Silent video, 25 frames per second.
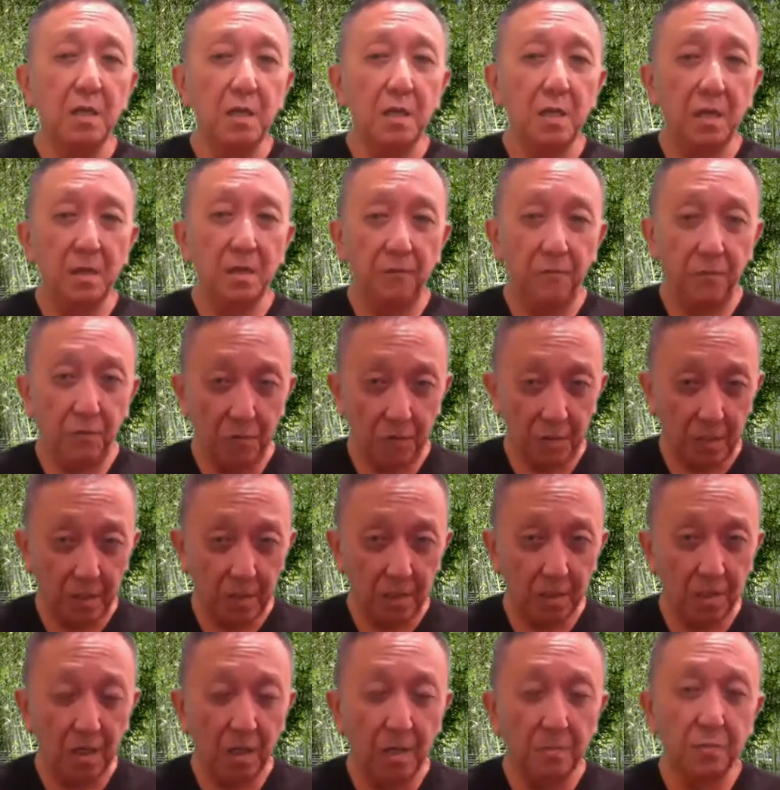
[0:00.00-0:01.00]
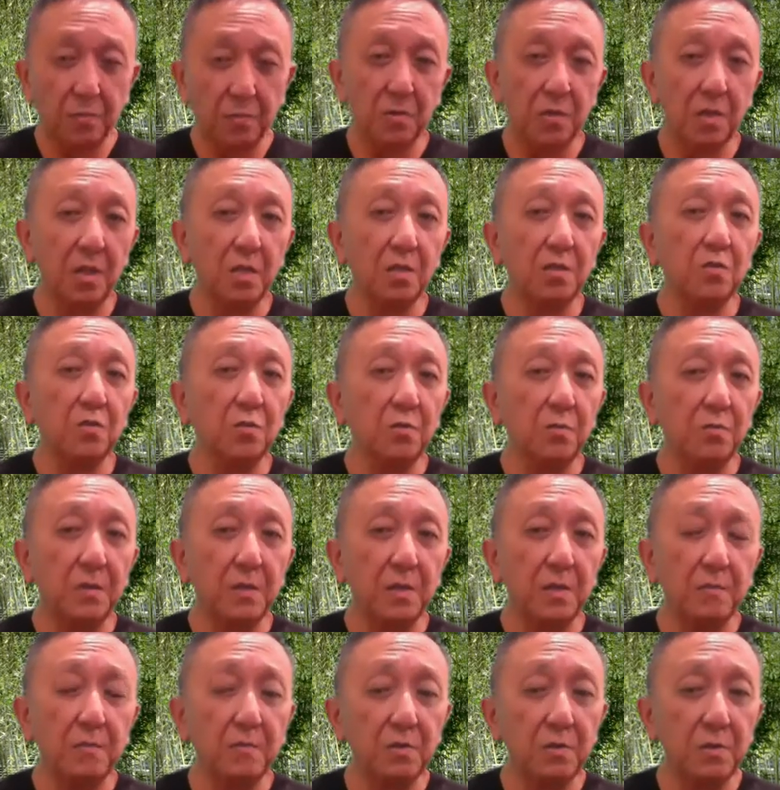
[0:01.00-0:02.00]
if you subscribe to it, you'll
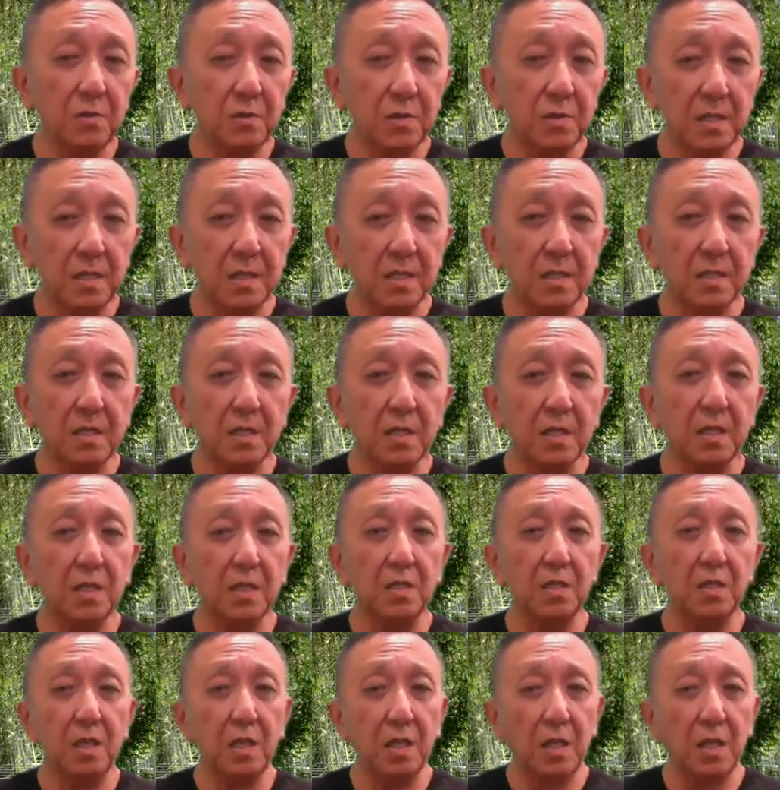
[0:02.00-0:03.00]
be able to listen